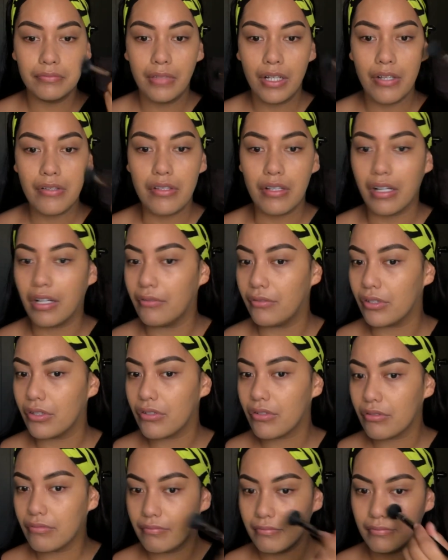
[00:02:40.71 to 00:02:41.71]
How's the
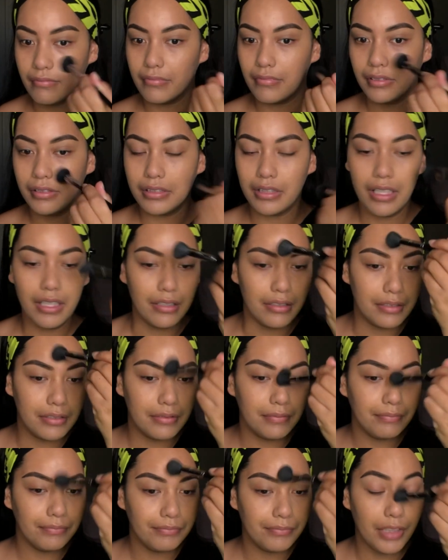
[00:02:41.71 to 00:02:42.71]
coverage? It's nice.
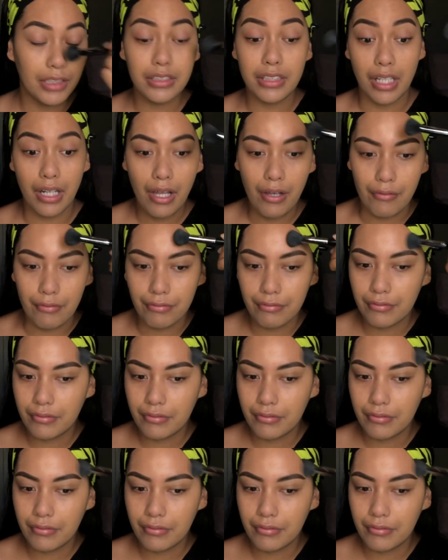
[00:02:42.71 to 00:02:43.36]
It's enough.